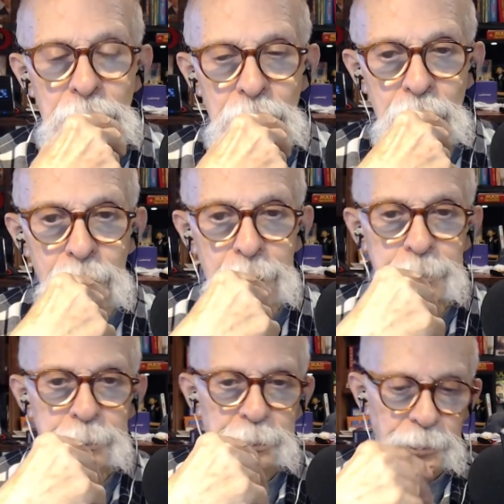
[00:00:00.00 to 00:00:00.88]

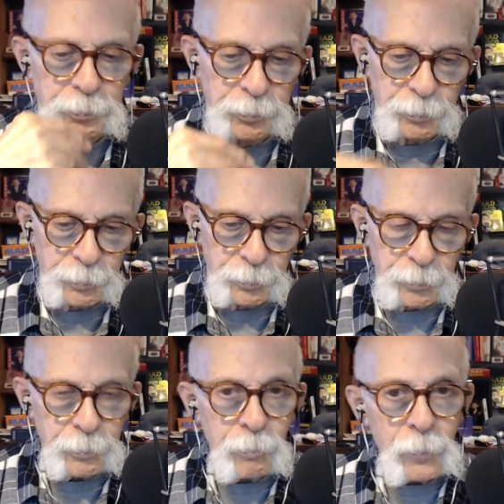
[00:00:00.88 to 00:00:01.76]
um,
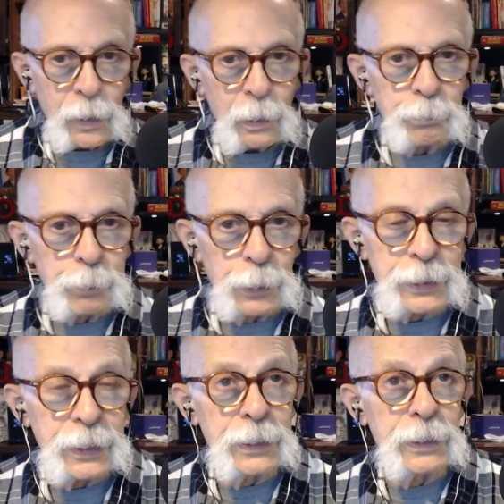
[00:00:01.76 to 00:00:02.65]

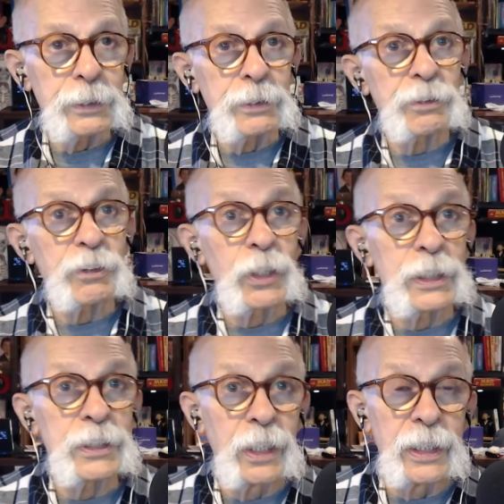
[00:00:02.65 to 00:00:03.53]
but they
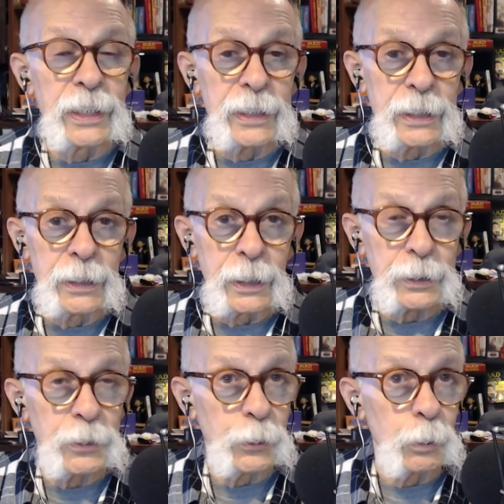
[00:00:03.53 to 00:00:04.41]
start dying in
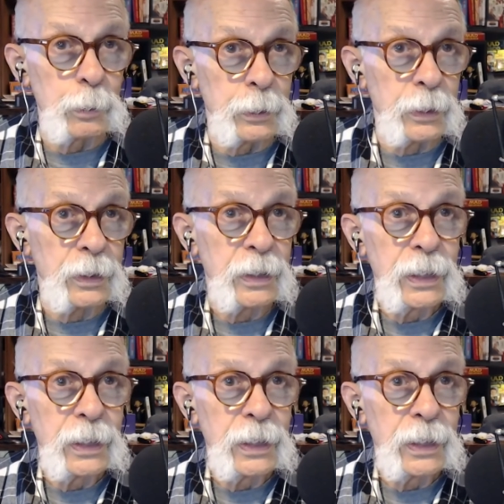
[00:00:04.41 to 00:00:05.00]
October,